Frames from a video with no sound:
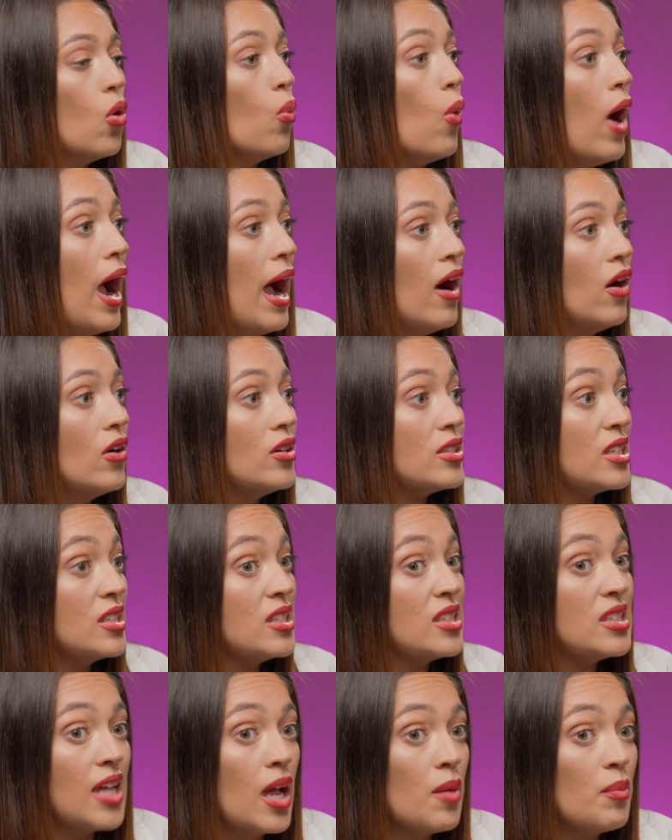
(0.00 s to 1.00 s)
wow,
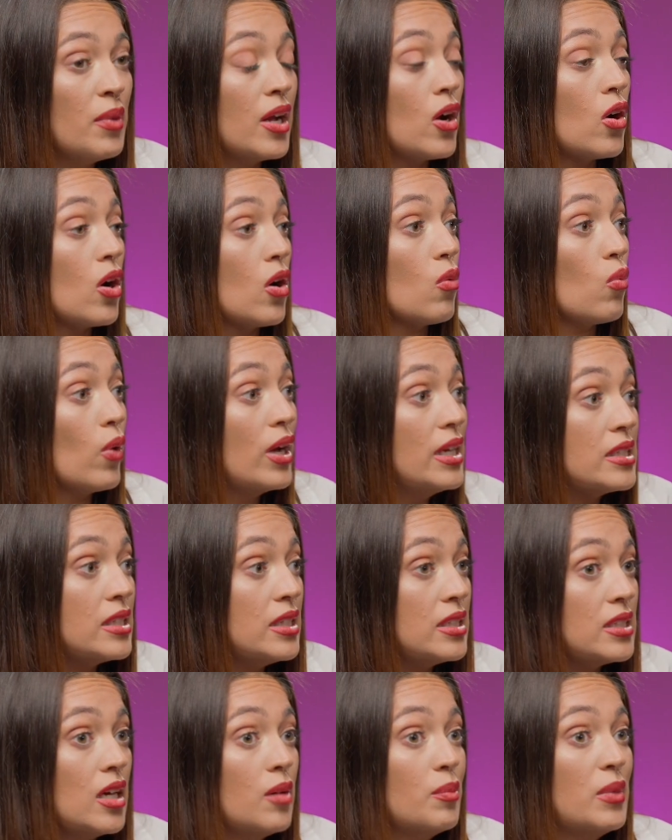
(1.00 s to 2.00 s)
systemic
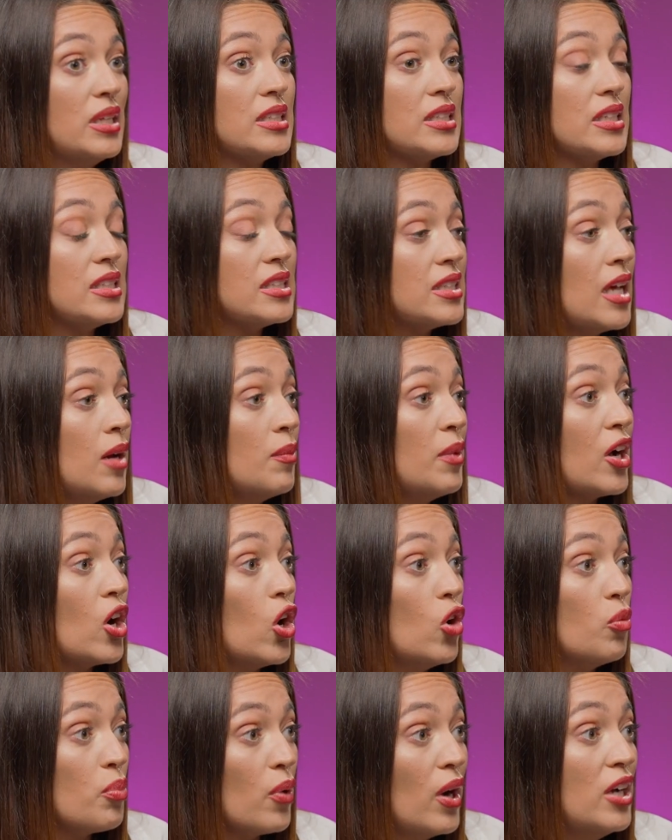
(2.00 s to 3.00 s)
racism and systemic
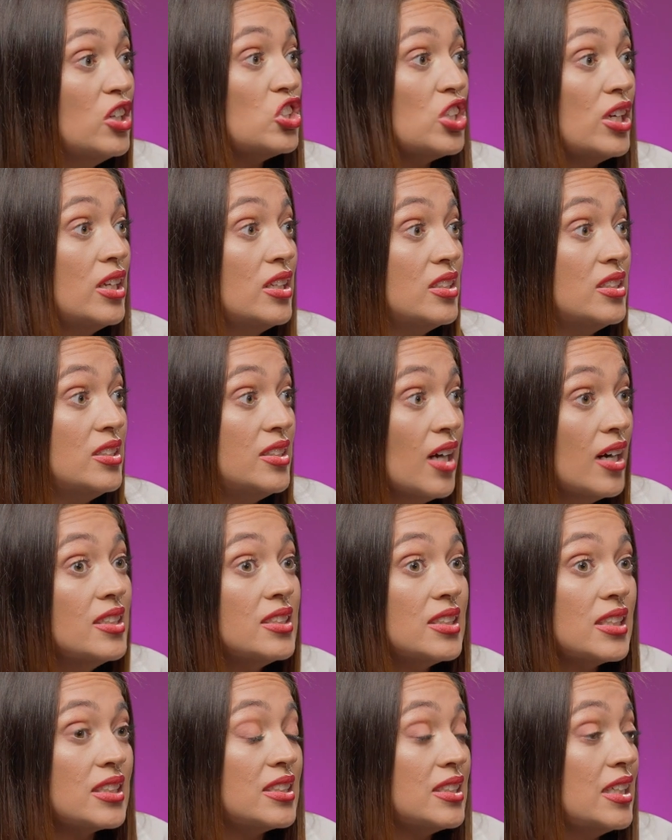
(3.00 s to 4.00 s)
oppression
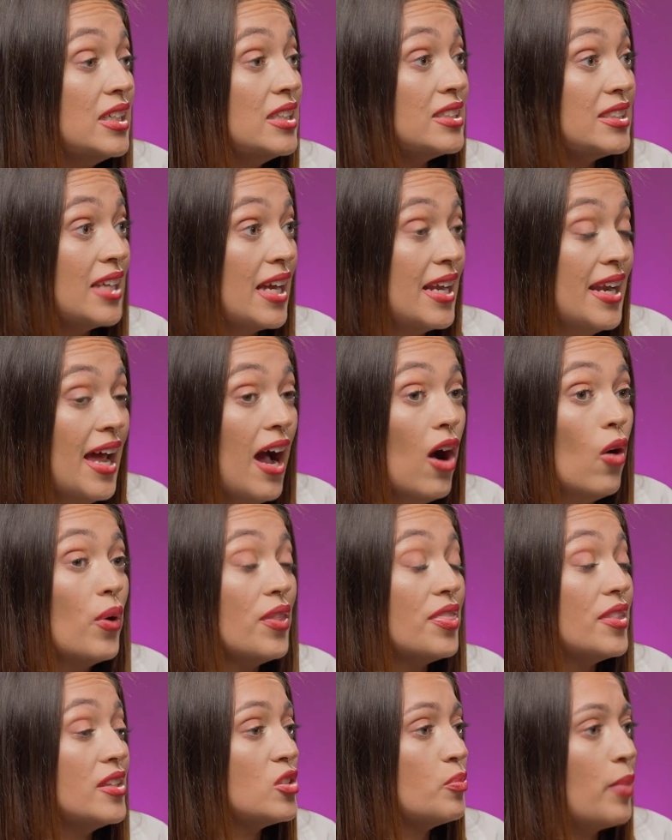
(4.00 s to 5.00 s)
does exist, and now
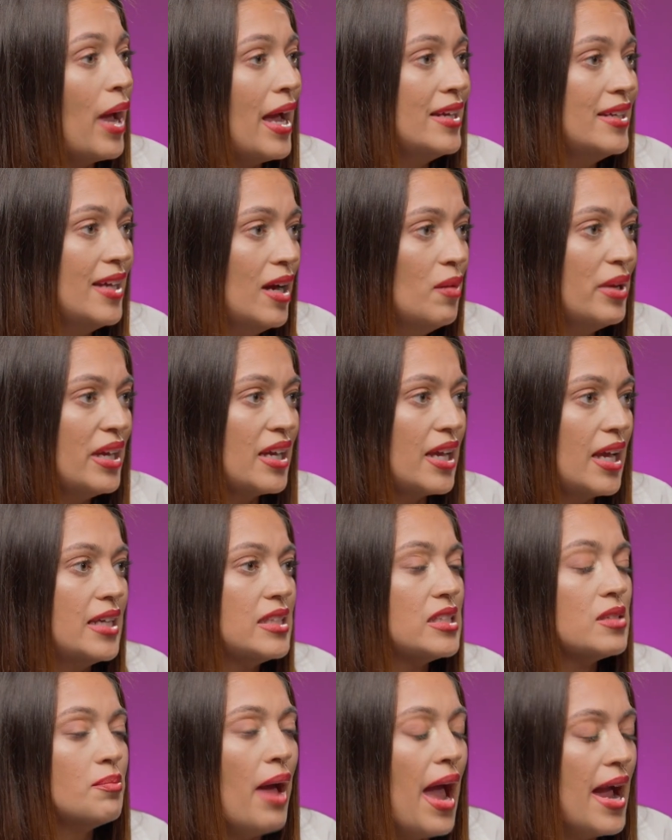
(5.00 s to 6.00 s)
with this pandemic,
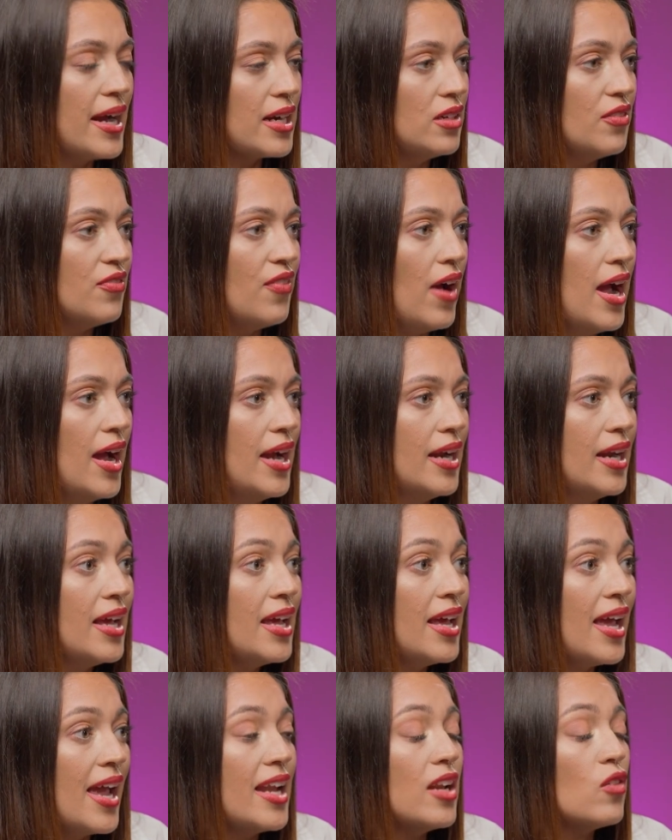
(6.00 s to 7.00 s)
it's magnified.
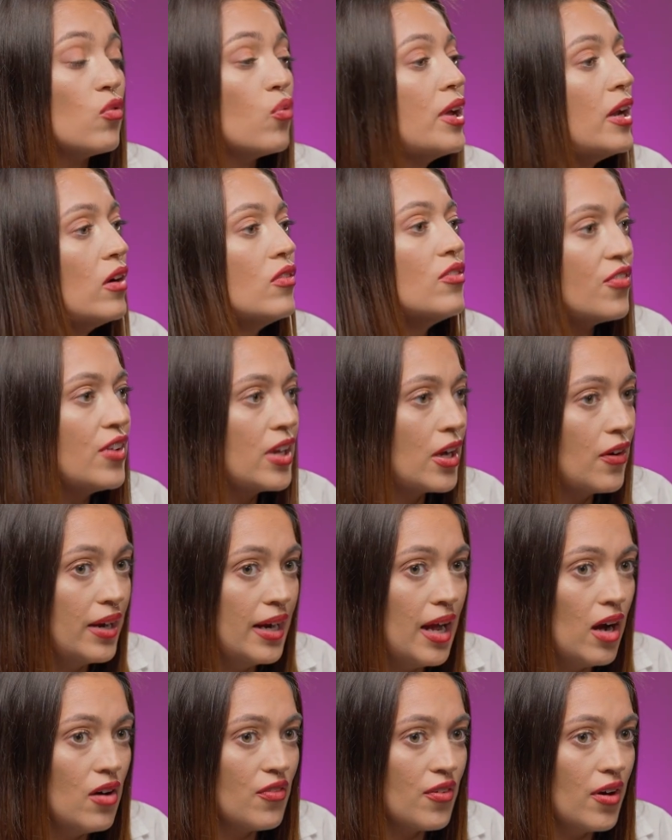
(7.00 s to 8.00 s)
And if we don't figure
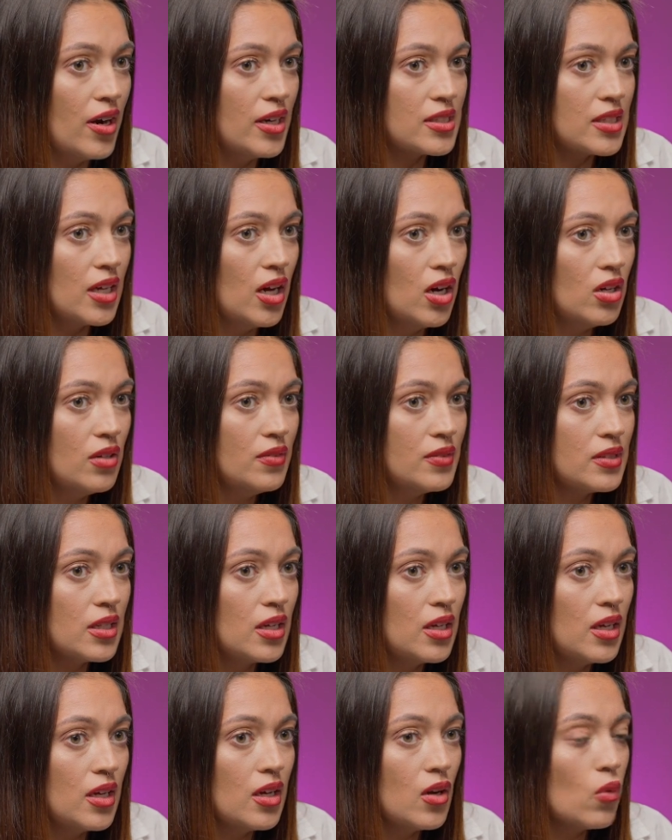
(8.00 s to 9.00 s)
it out for ourselves,
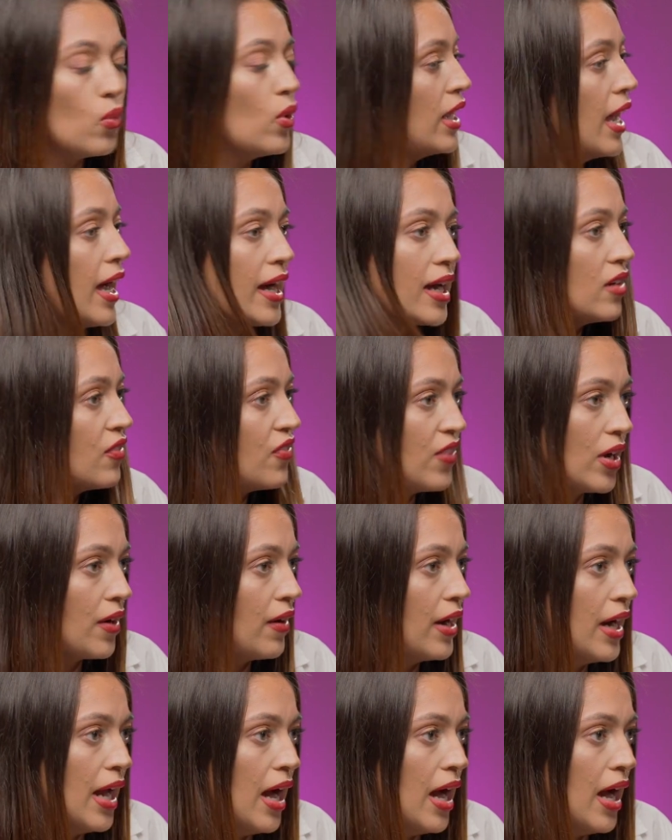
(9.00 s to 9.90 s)
we're not going to figure it